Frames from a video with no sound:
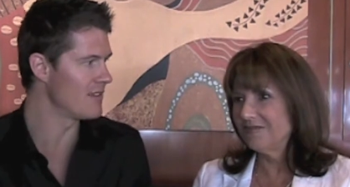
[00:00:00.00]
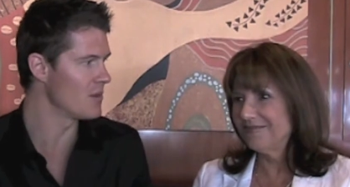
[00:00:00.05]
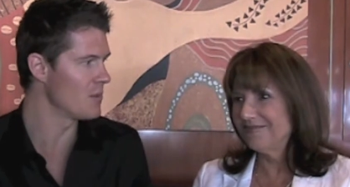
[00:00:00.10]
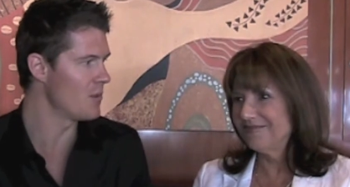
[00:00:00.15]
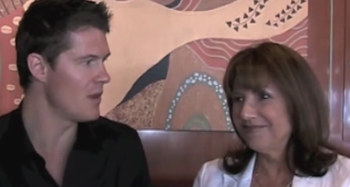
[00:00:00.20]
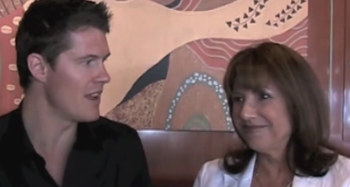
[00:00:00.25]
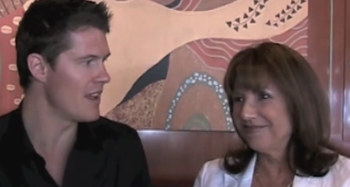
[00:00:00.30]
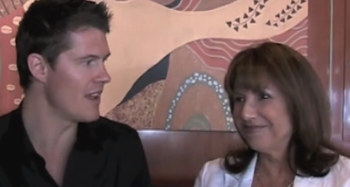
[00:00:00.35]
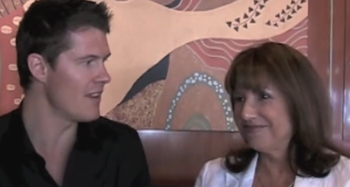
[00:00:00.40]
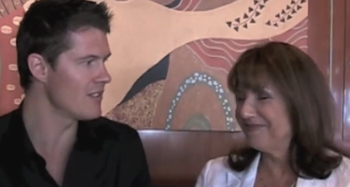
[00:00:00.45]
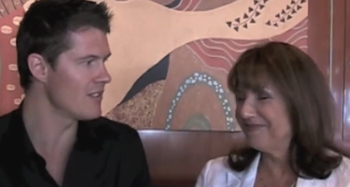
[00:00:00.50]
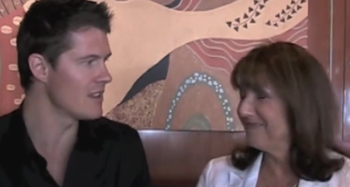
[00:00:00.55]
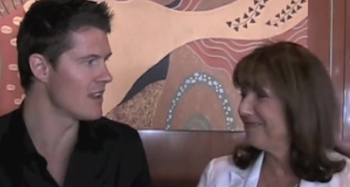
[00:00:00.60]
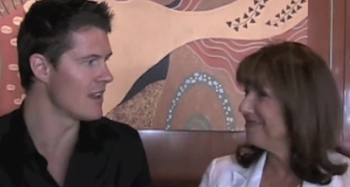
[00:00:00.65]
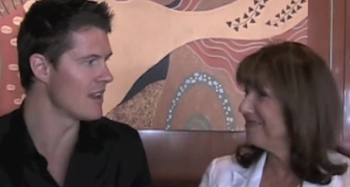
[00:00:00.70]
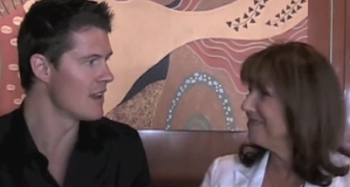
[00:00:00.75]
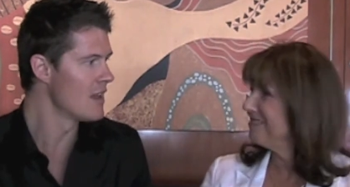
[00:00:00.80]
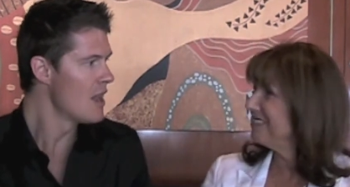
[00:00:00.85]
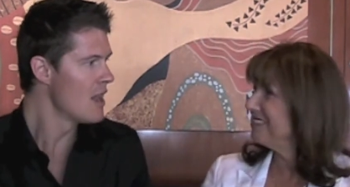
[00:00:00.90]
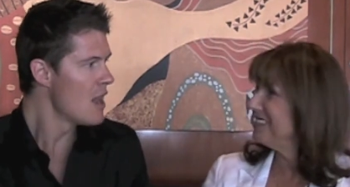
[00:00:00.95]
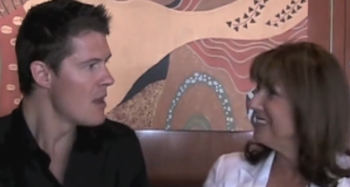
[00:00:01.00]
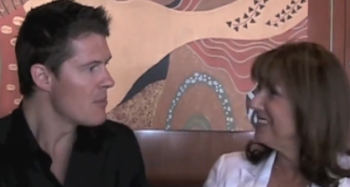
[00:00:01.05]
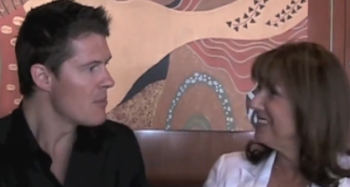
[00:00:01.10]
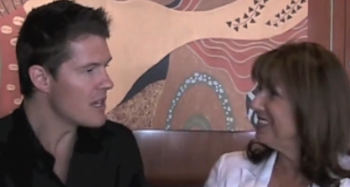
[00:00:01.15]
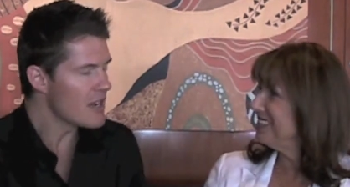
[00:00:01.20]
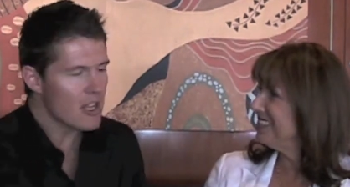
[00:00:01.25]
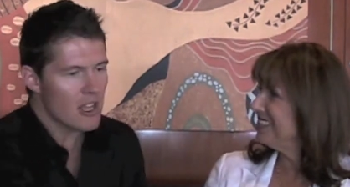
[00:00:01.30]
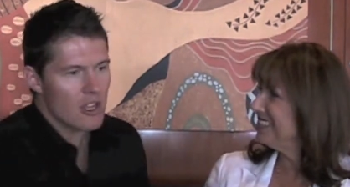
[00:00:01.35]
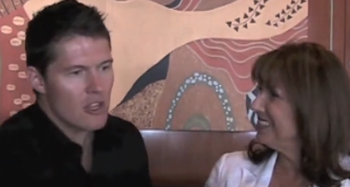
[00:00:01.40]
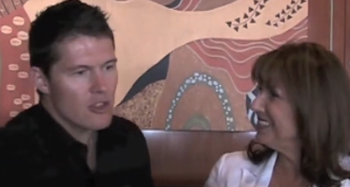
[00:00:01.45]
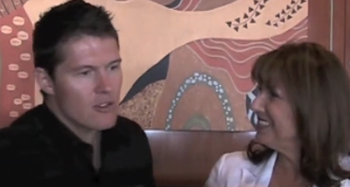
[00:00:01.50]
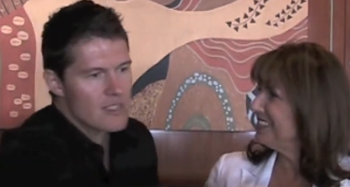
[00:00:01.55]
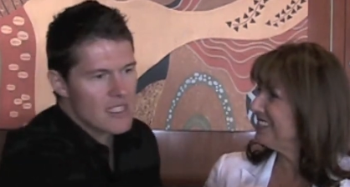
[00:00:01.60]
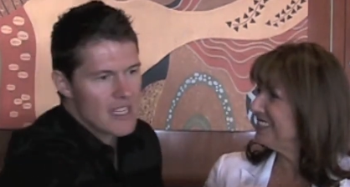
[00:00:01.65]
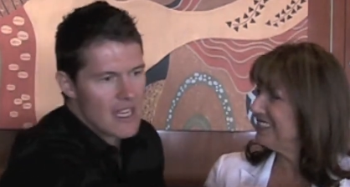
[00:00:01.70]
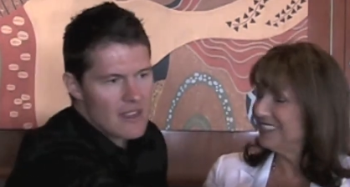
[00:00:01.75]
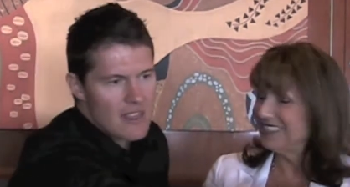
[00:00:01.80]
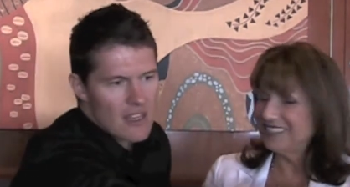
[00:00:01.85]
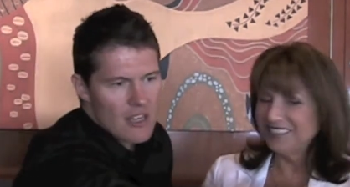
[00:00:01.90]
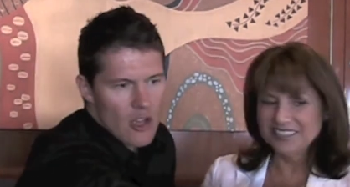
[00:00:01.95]
Speaker 1: the way, haven't they? But you
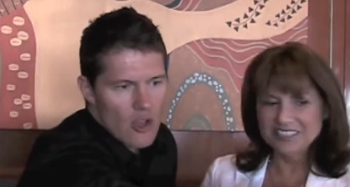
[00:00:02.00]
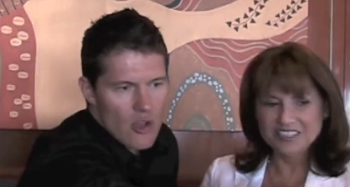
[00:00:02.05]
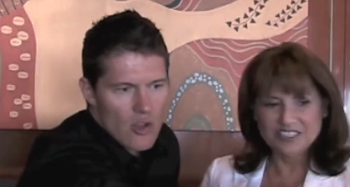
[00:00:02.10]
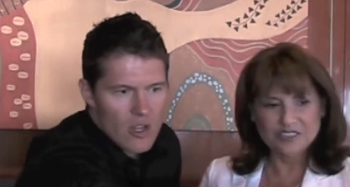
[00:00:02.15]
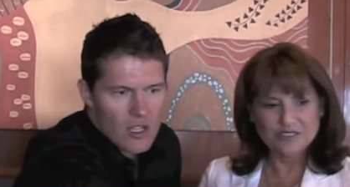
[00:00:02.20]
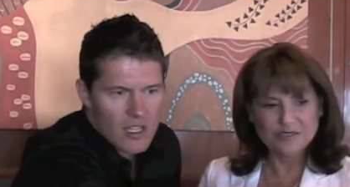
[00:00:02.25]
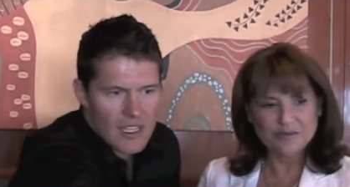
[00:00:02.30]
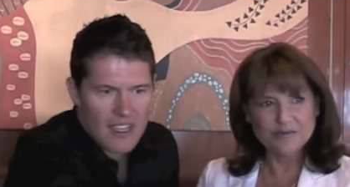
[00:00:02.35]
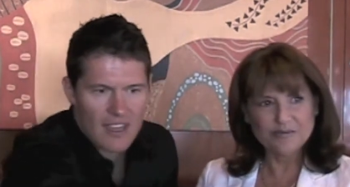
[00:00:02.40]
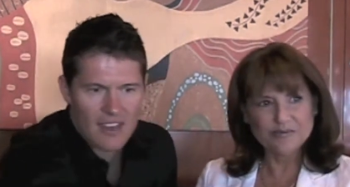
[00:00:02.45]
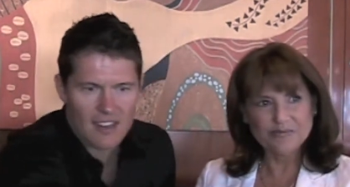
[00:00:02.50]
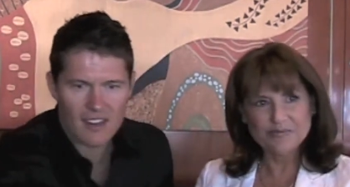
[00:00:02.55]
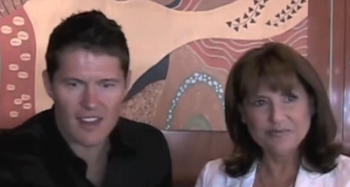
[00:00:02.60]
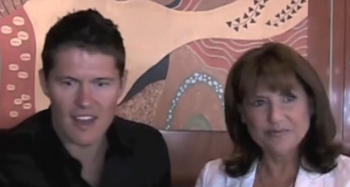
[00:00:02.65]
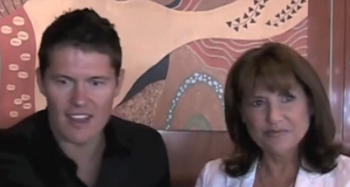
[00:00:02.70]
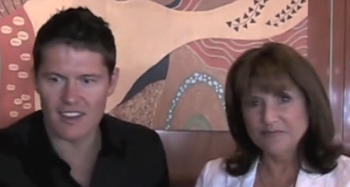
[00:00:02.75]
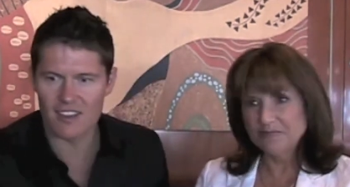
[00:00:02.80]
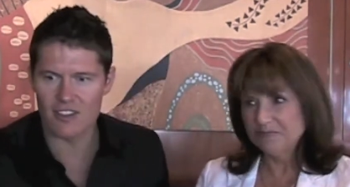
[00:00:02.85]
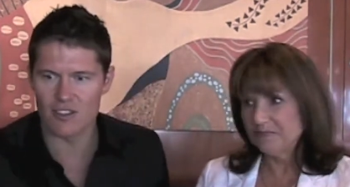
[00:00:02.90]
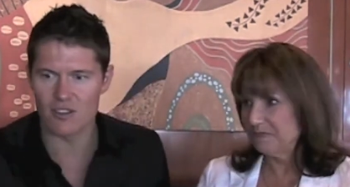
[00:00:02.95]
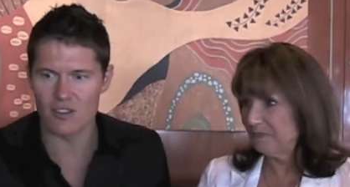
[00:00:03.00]
said that earlier, like you